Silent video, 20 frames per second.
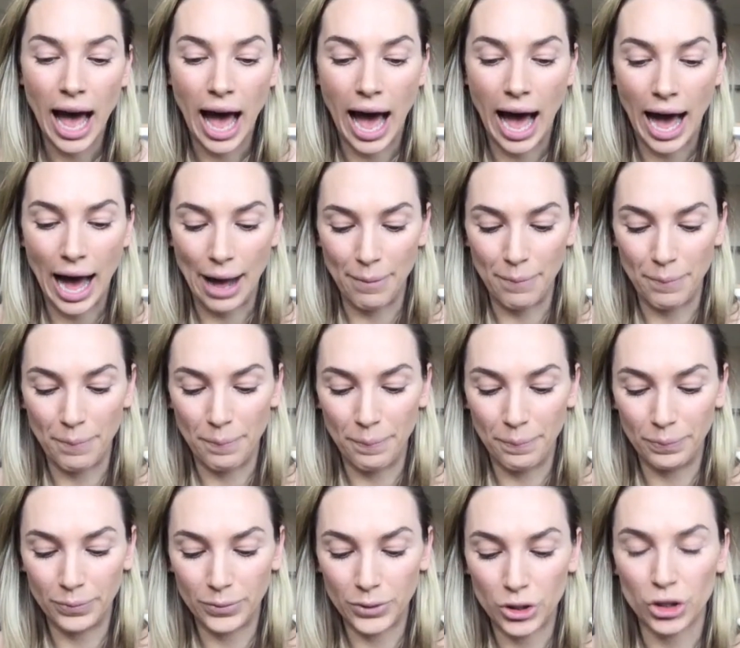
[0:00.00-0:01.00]
Um,
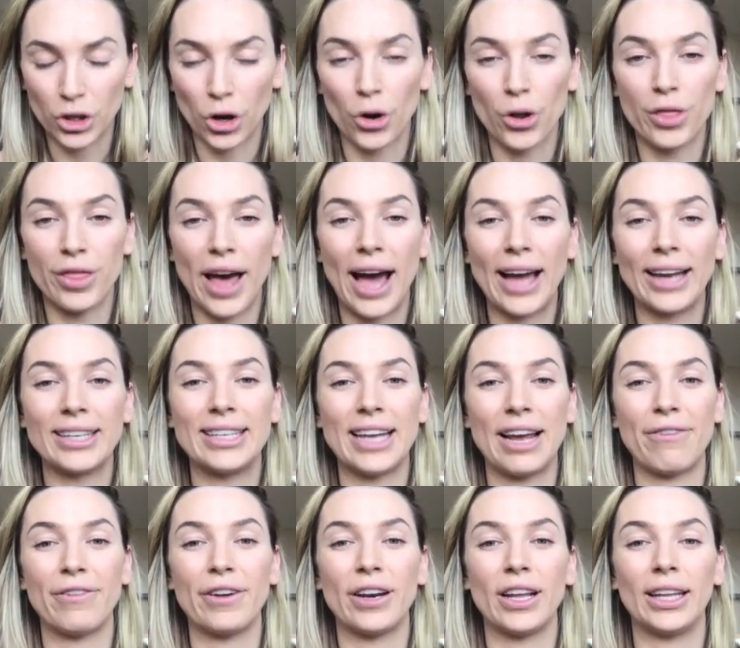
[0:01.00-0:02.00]
so that
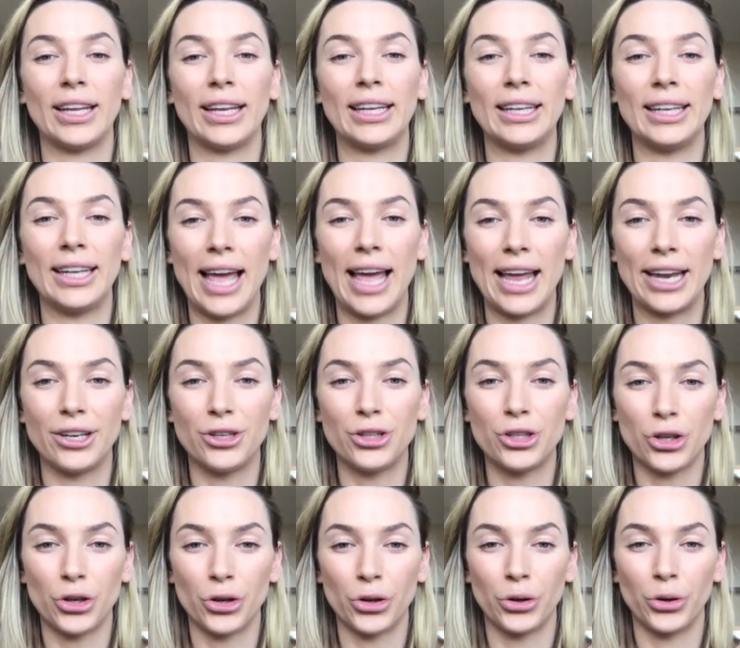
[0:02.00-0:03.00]
definitely led
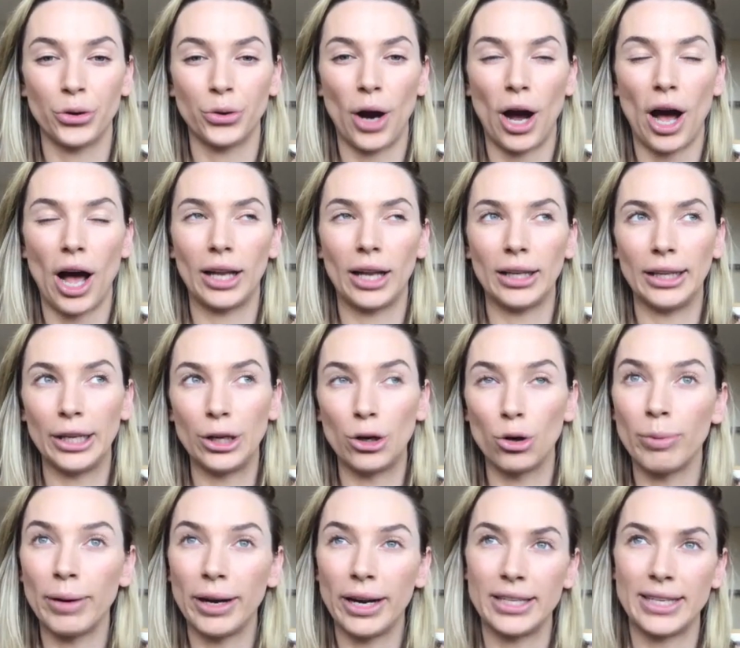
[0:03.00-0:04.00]
to a little
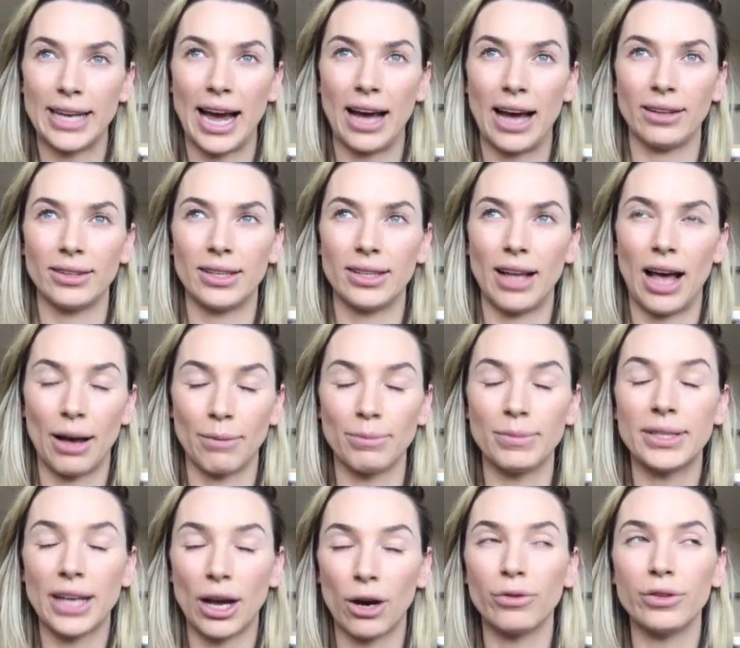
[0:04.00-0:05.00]
bit of doubt, um,
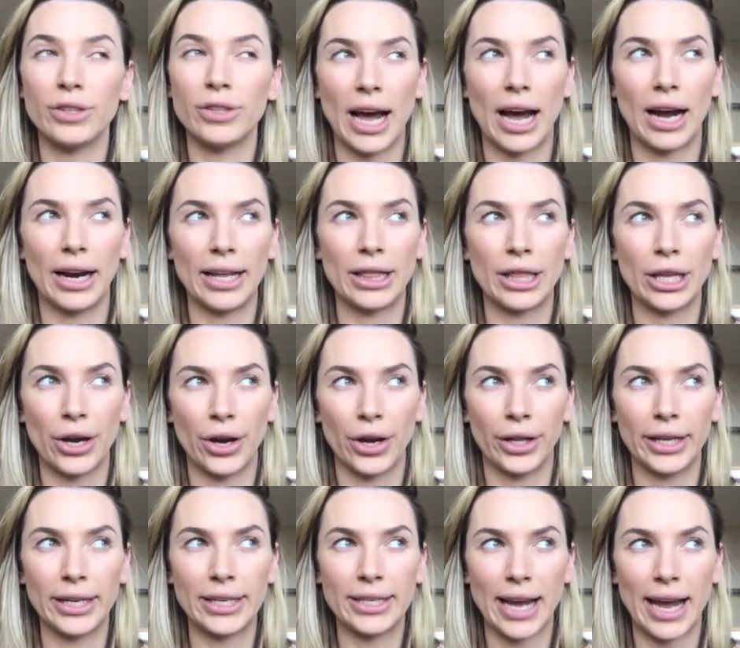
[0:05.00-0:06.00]
self-doubt in the
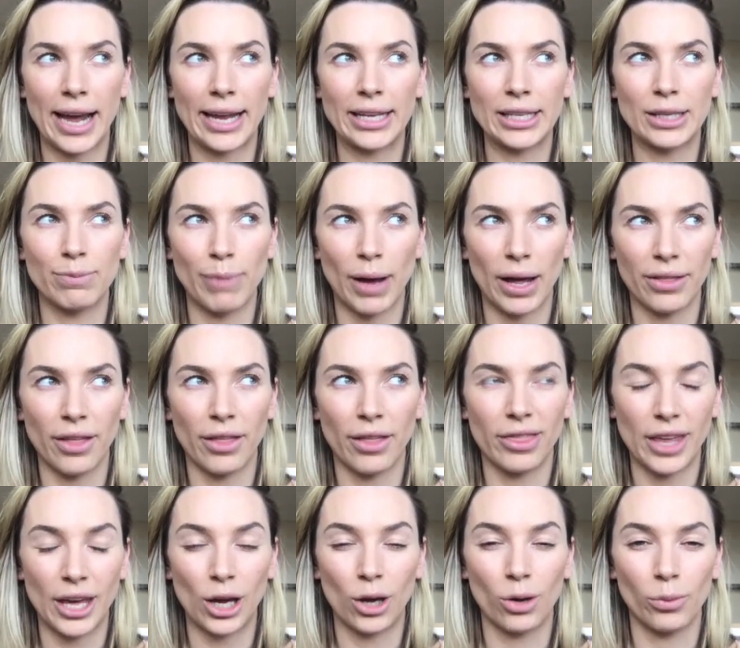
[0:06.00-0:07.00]
early days. But the
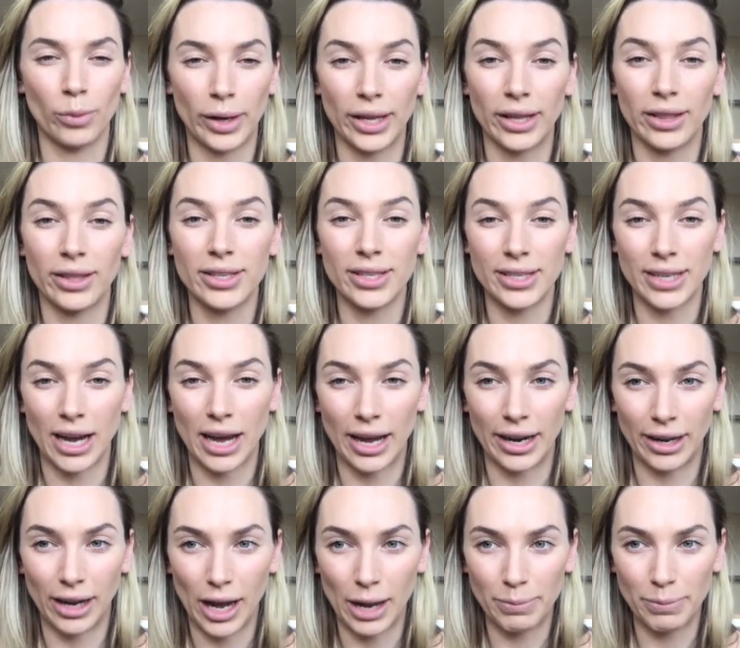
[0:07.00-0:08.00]
thing with
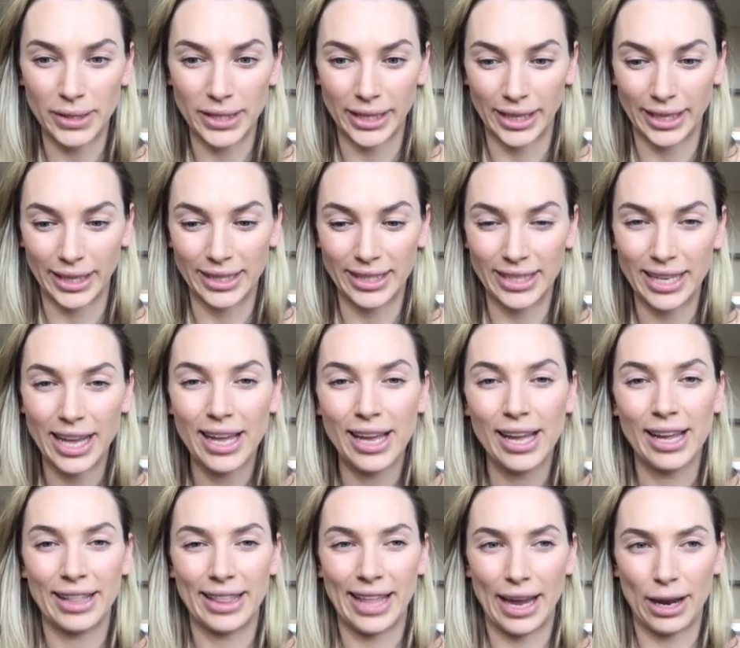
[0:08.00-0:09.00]
startups is
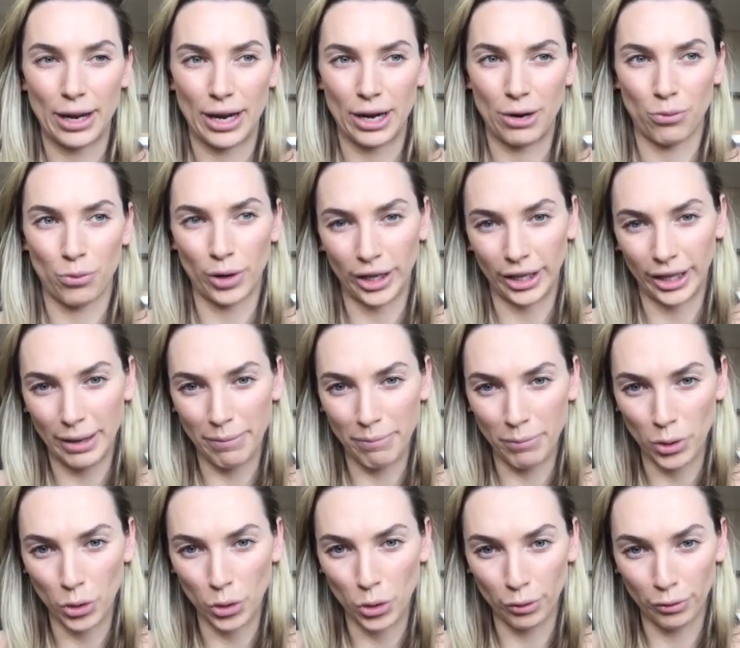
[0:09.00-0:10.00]
they really
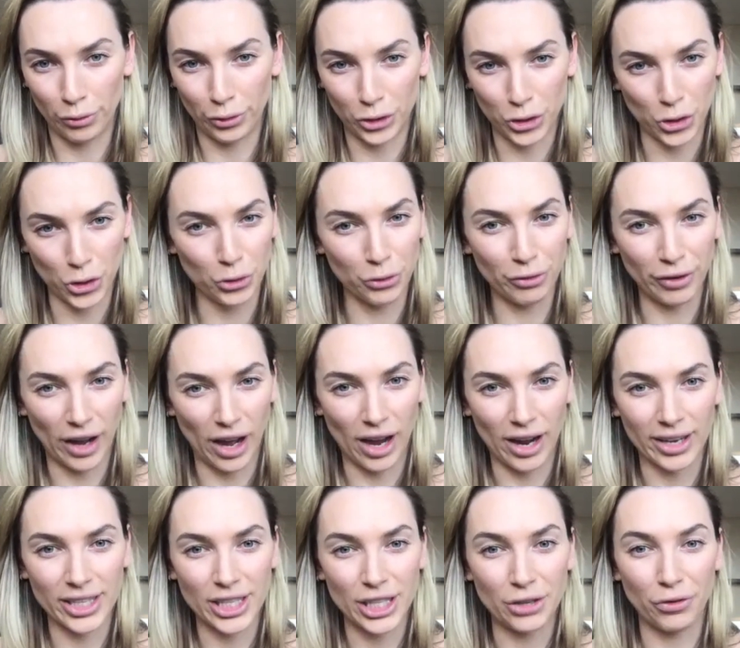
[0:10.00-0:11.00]
move too
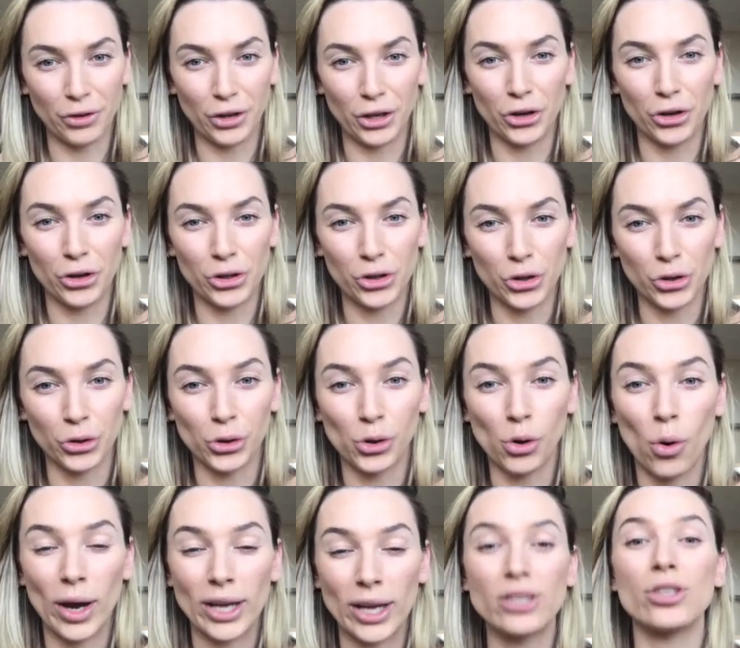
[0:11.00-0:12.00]
fast for you to
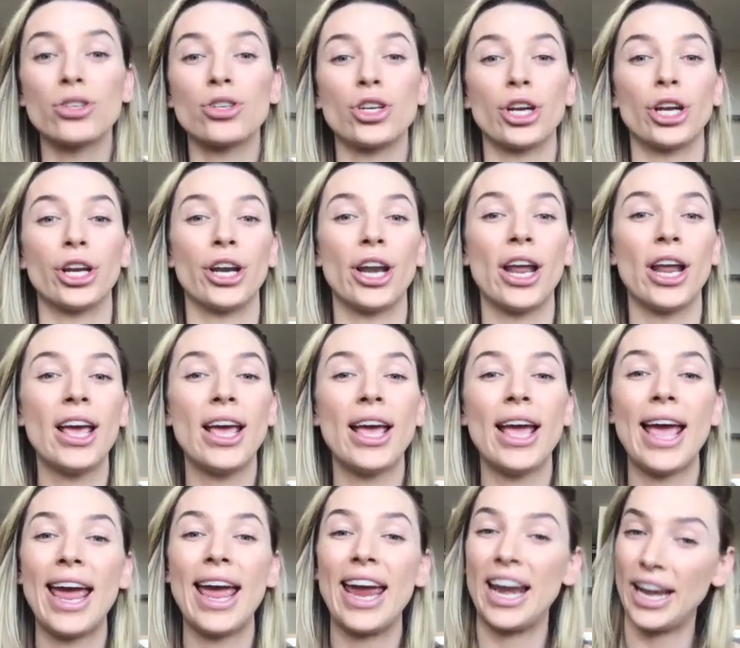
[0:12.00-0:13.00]
question
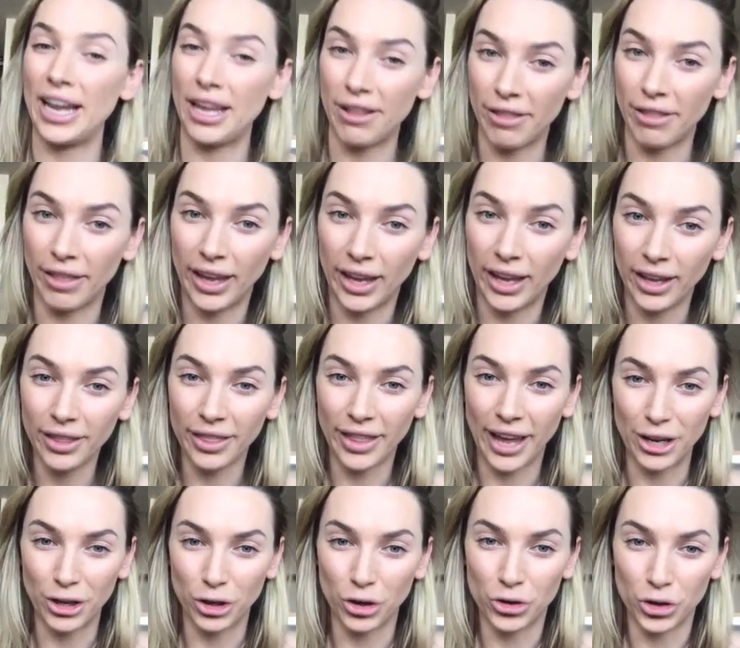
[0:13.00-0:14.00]
anything
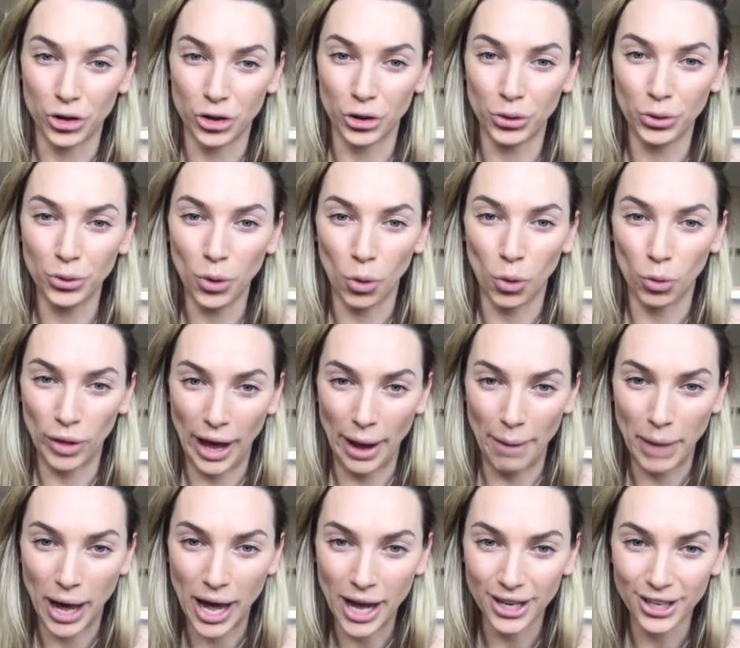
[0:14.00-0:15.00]
that you do all that
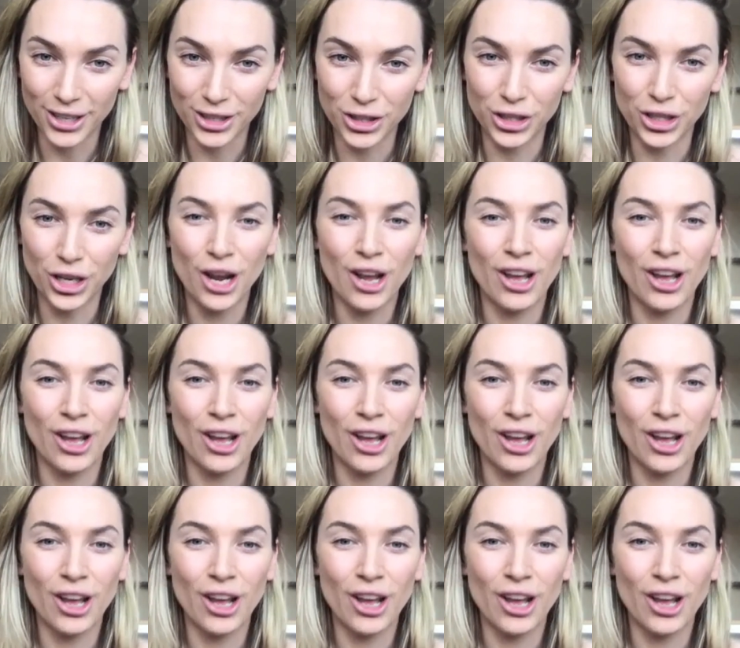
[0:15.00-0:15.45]
much.